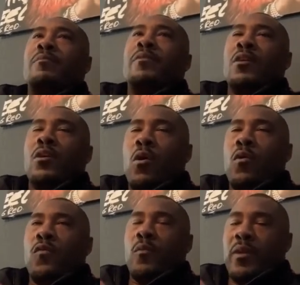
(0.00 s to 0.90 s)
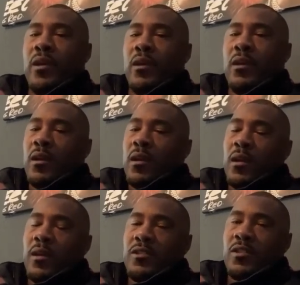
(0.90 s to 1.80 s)
The goal for me
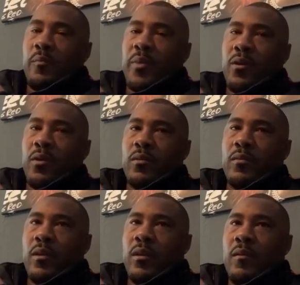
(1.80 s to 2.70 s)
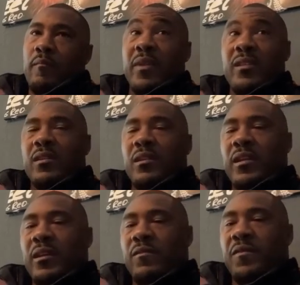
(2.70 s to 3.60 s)
is to build
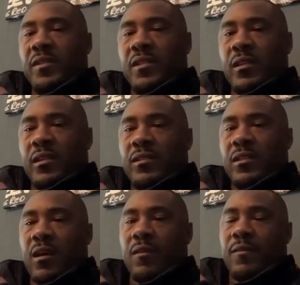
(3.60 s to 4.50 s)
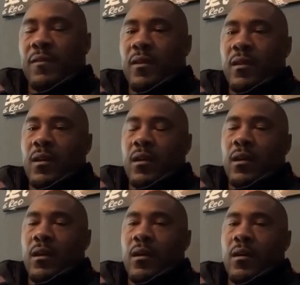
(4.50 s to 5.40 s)
mentally and physically tough
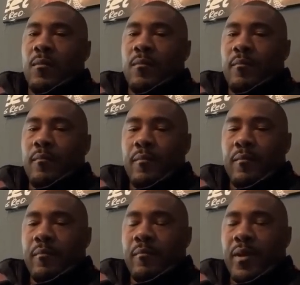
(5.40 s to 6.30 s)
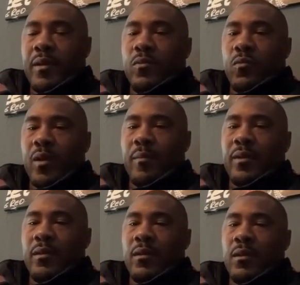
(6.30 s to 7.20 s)
men and
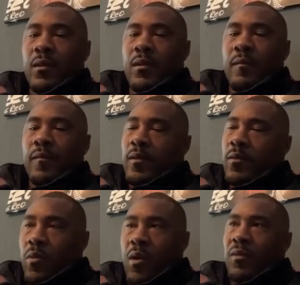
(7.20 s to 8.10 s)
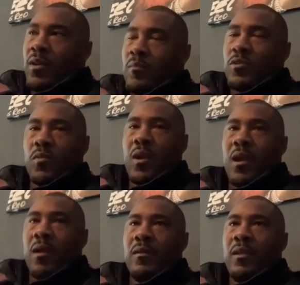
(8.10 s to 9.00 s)
women, whoever comes
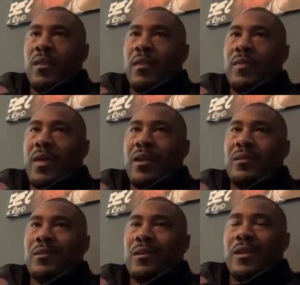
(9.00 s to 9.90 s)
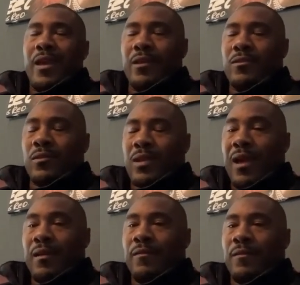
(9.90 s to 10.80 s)
around, that can handle
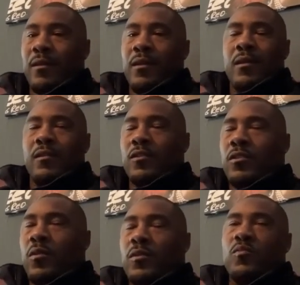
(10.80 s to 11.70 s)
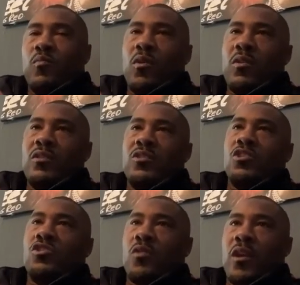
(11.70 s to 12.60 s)
life. It's more than
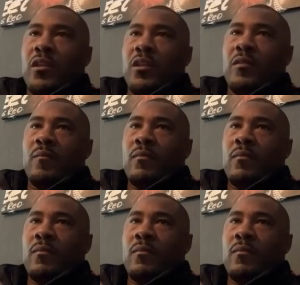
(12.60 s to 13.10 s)
just training.